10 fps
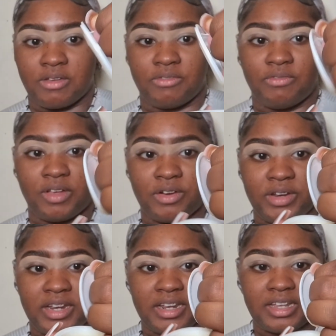
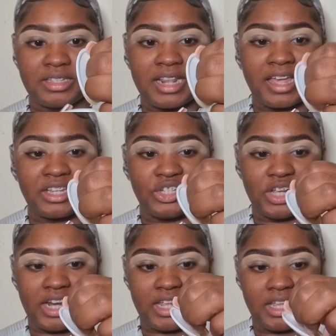It's like
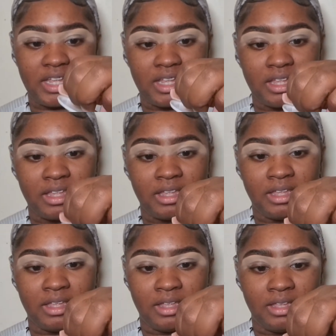jelly.
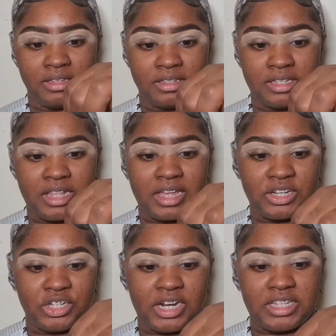It's like a
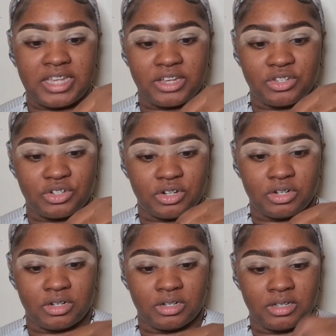jelly texture.
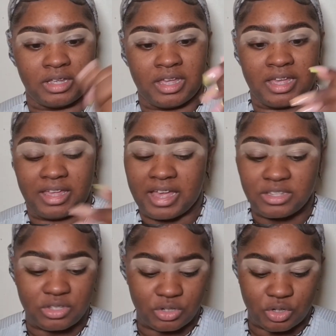
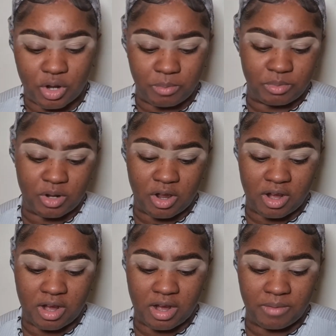Gets the job
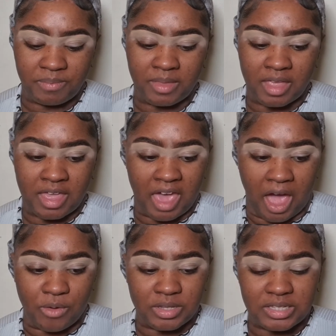done.
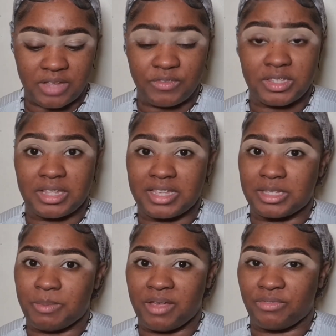I wouldn't say
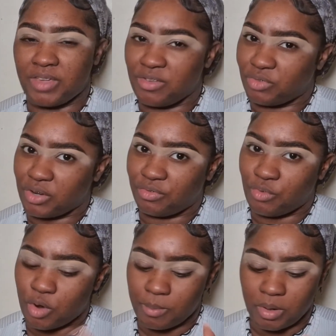it's my favorite
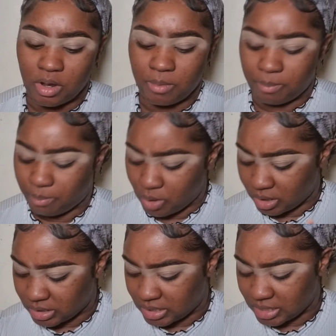formula,
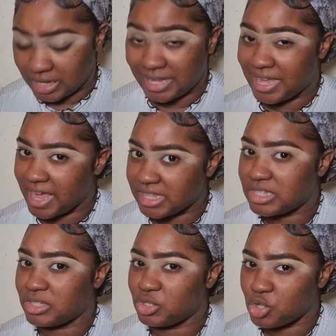but it gets
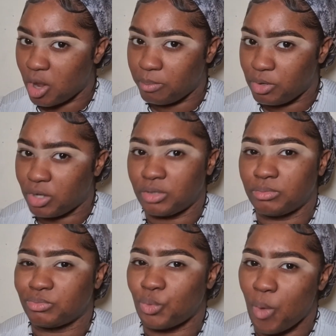the job done
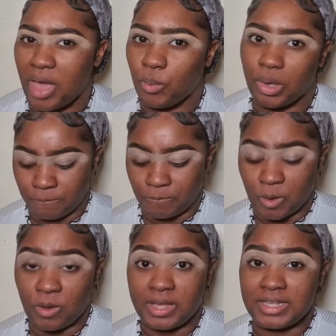quite well.
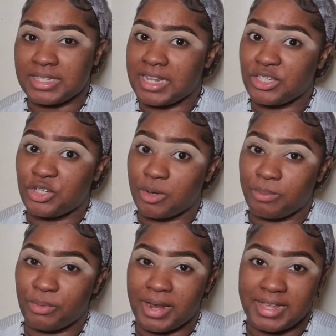Okay, so let's
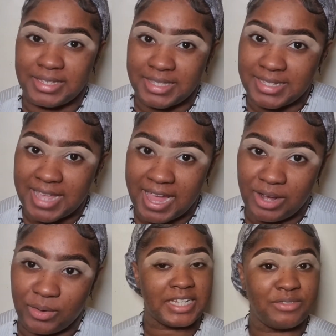jump right into this eye
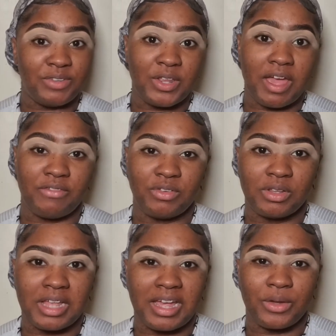look. This video, I feel
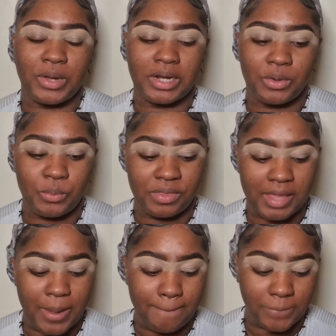like going in with
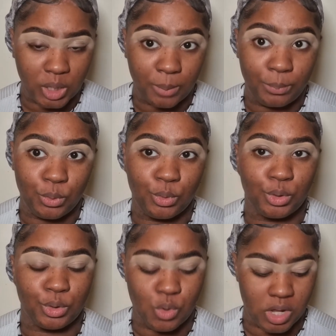a purple
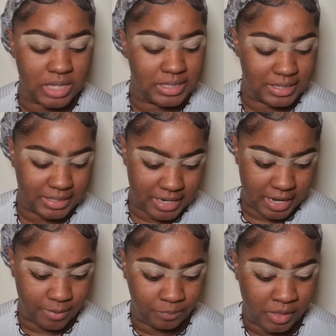look
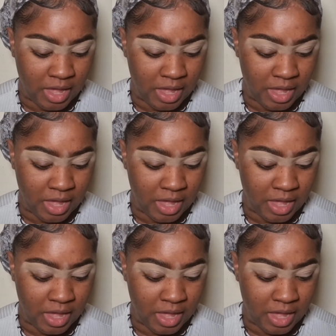today.